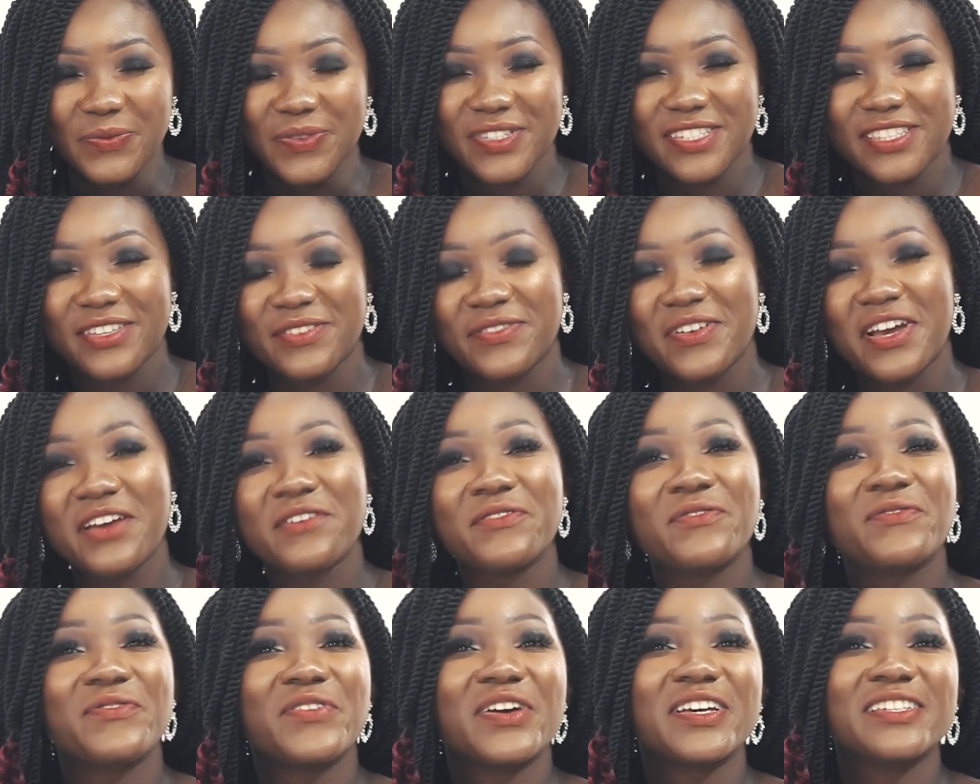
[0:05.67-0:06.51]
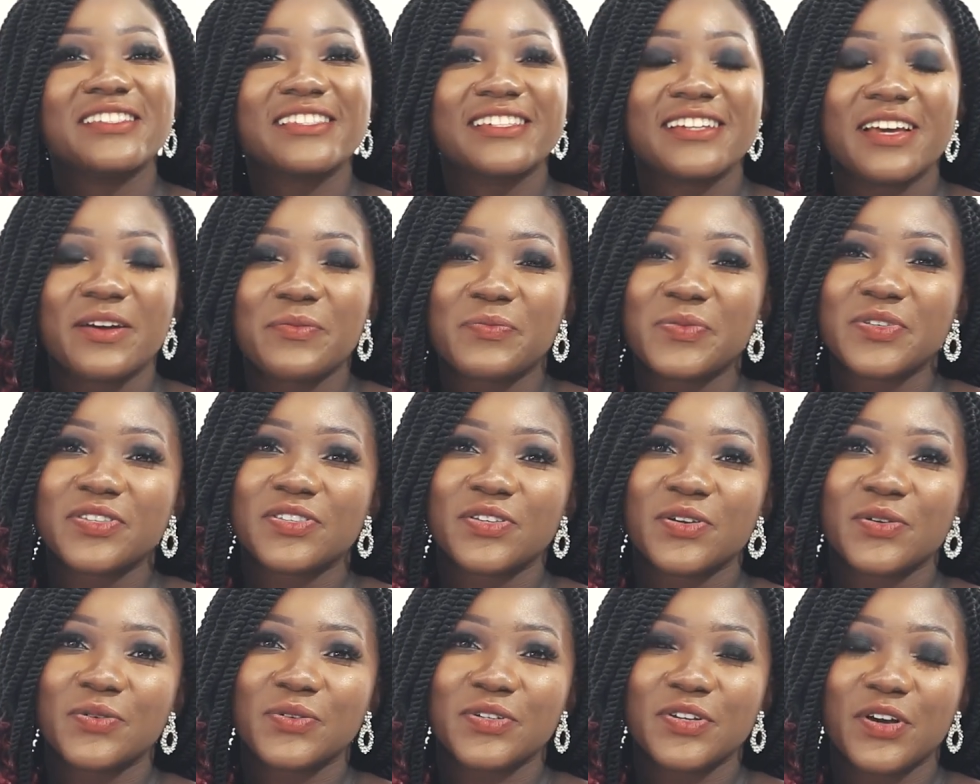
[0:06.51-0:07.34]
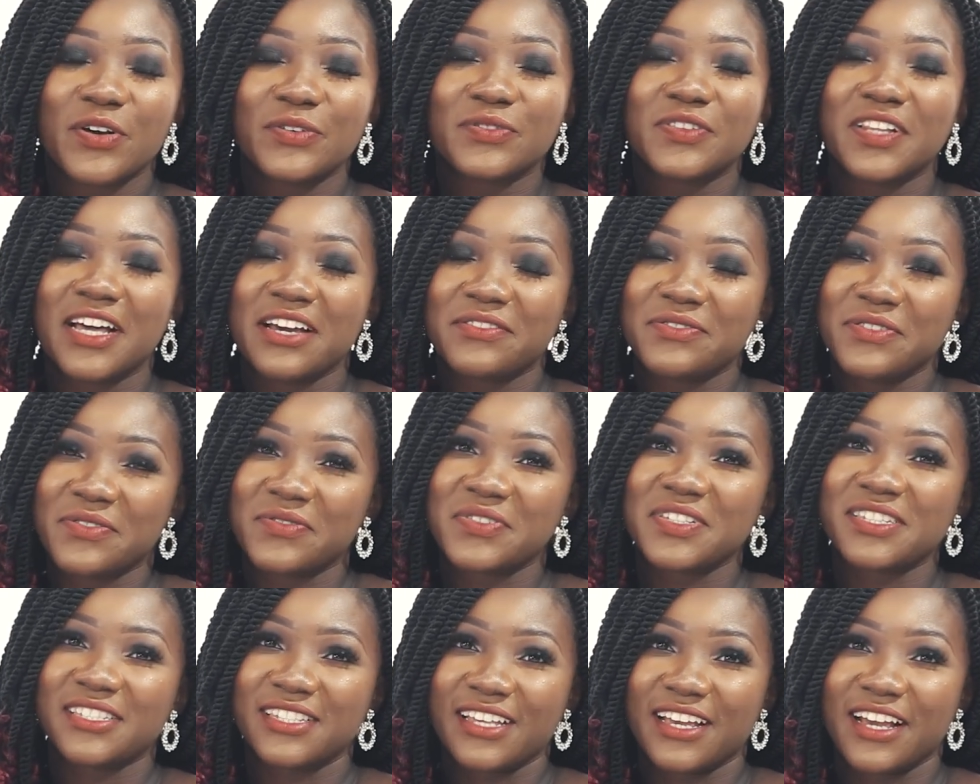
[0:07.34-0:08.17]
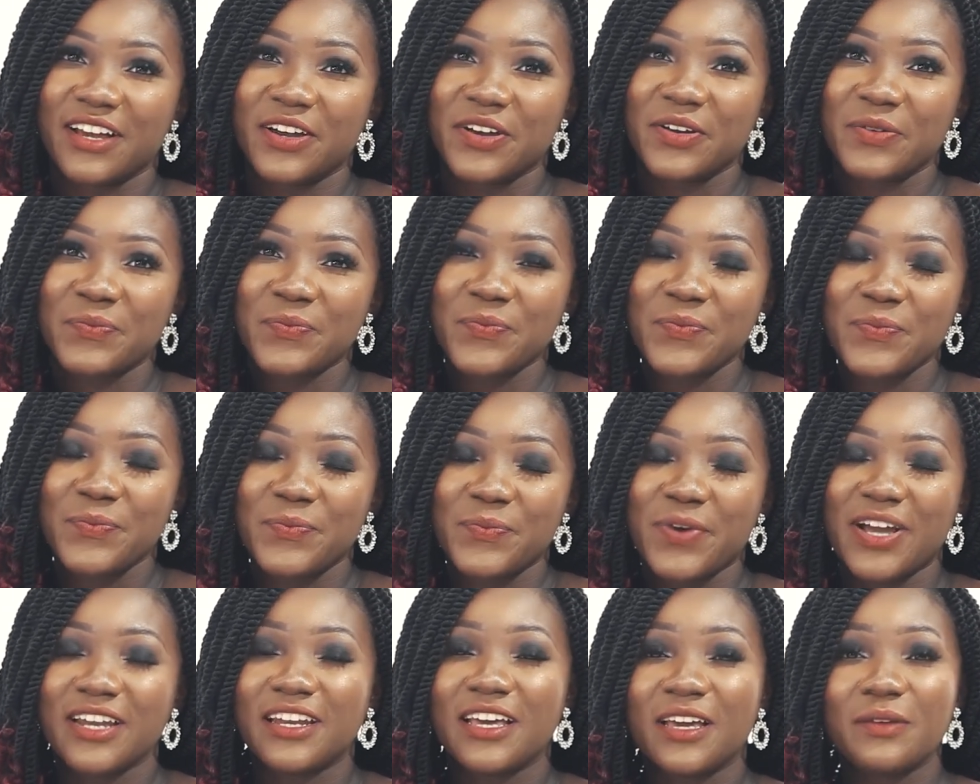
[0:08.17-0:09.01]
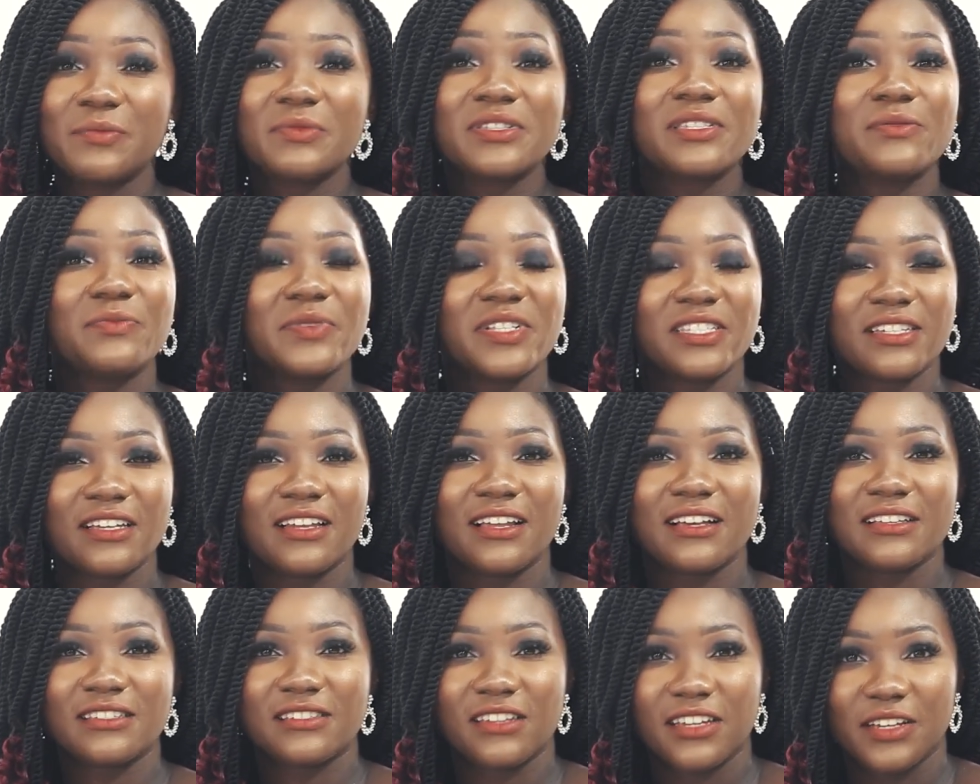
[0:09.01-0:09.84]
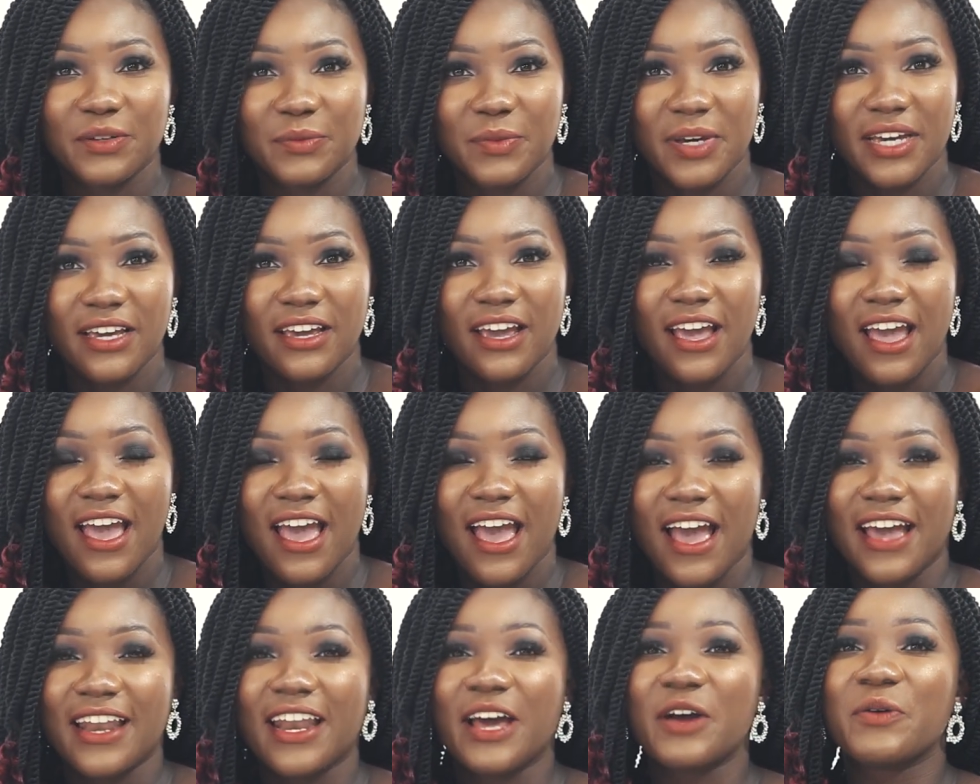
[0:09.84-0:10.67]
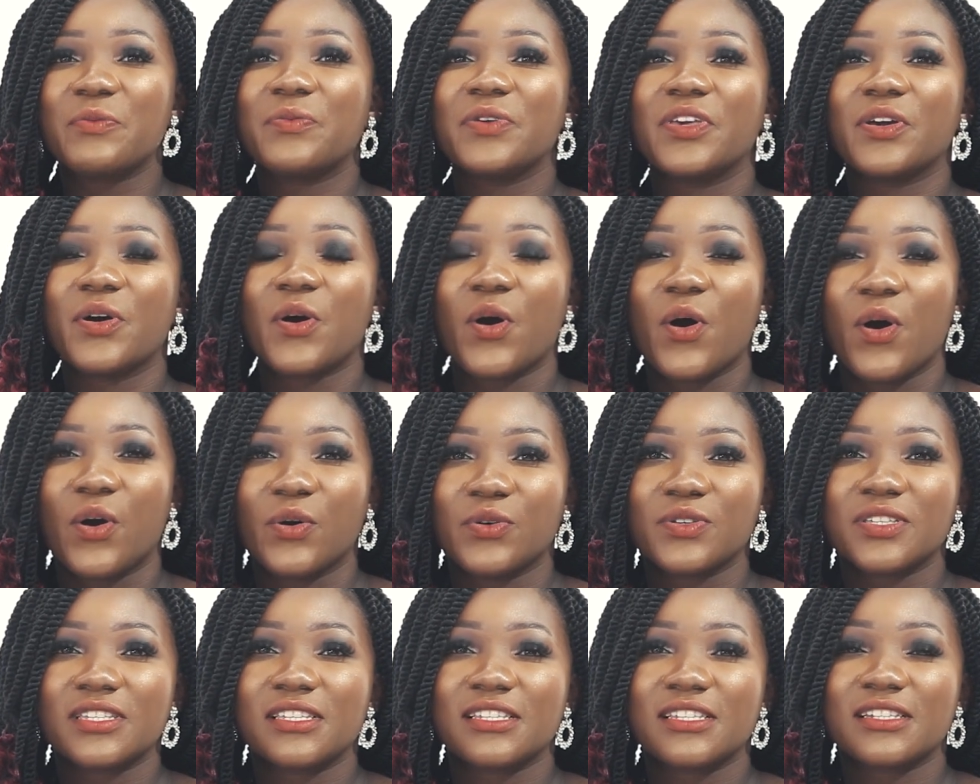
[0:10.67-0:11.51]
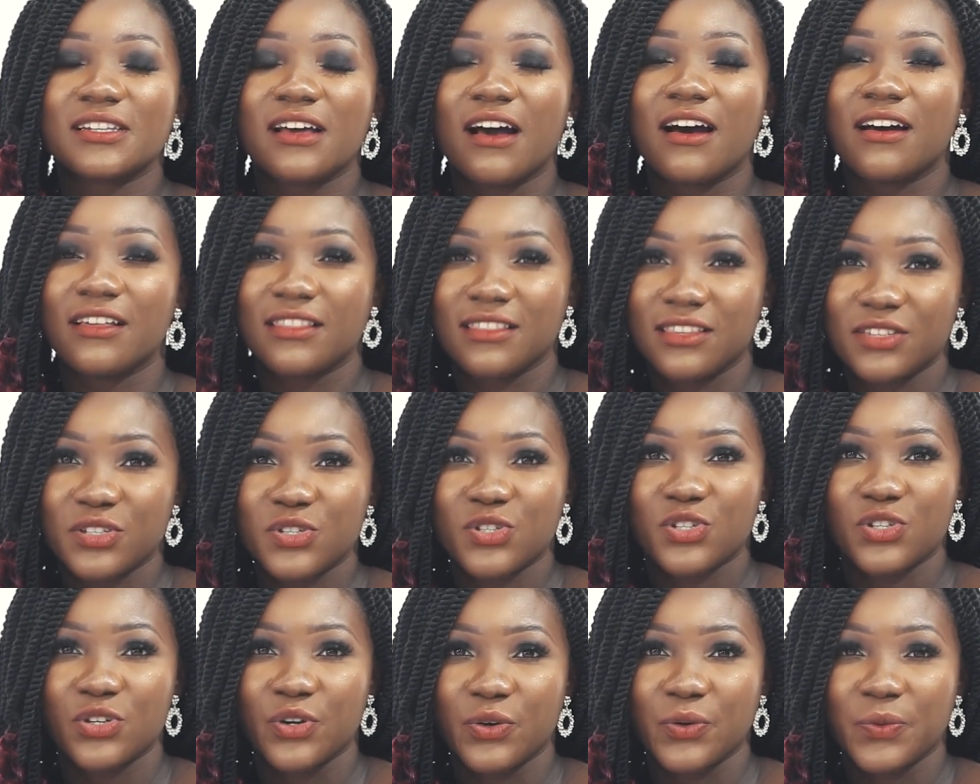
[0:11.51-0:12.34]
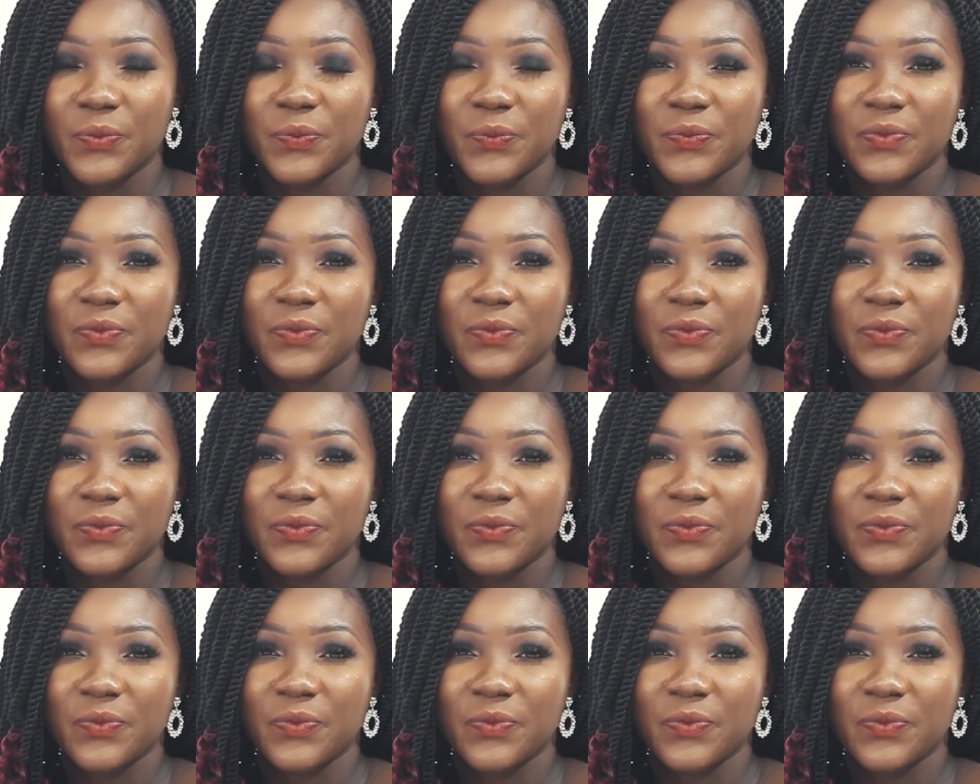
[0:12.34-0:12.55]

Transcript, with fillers: to the very first episode of Life of a Singer. My name is Mitchelle Ajeigbe, and I will be your host on this show.